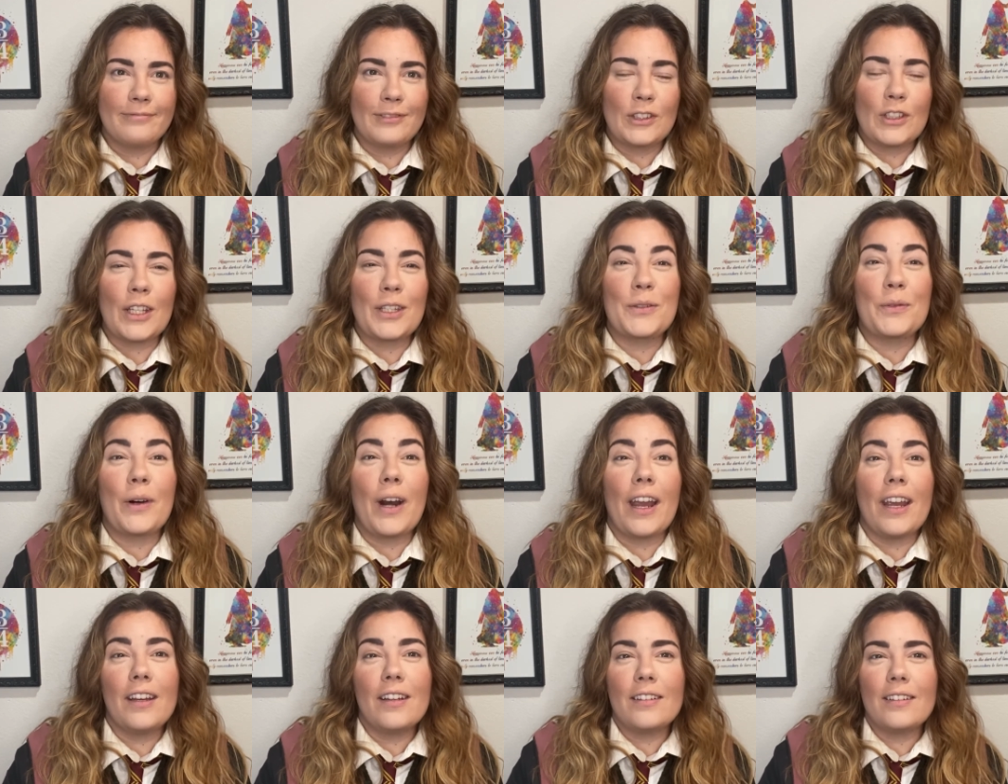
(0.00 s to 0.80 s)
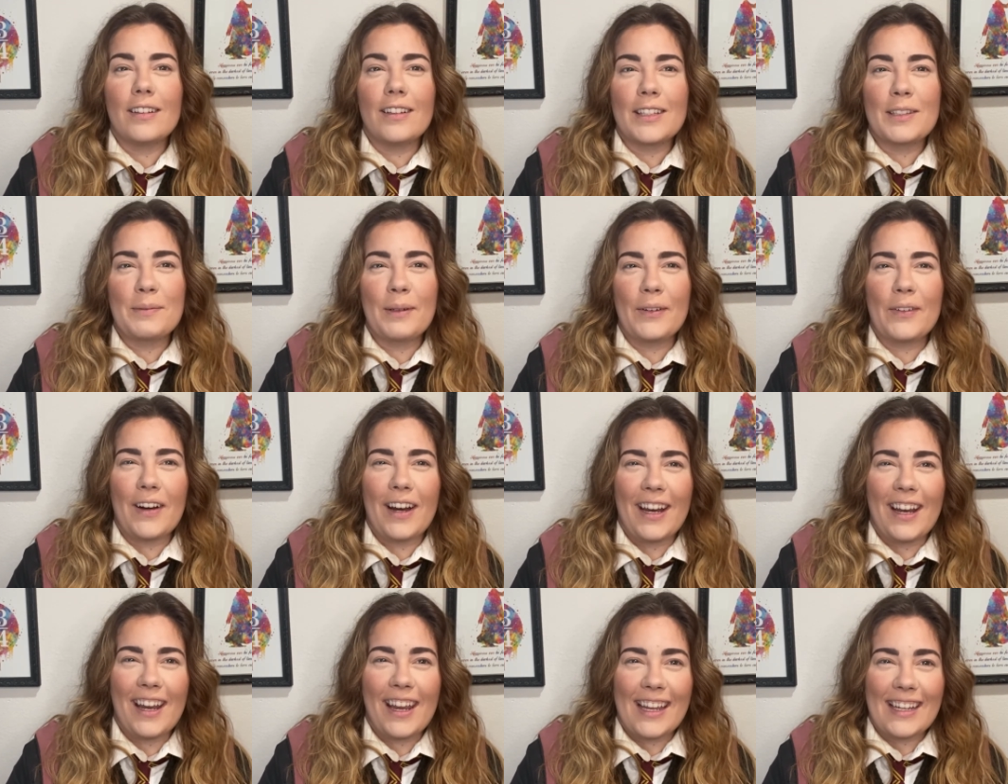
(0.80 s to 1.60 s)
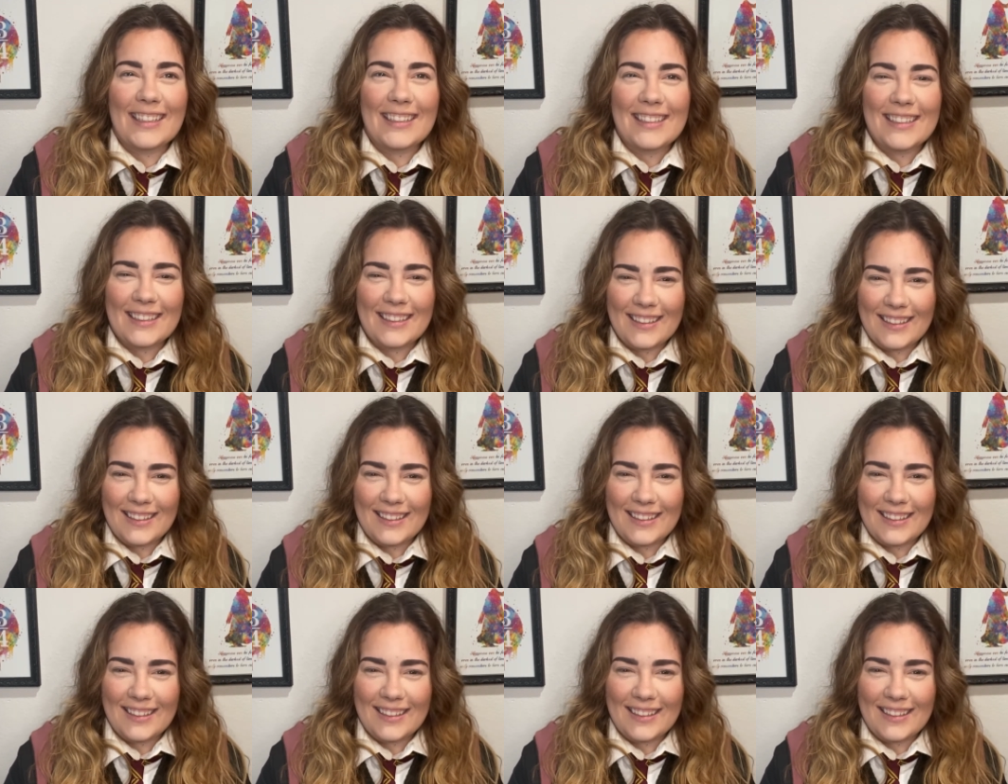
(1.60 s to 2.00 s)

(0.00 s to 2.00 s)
So that's right. That's my right hand.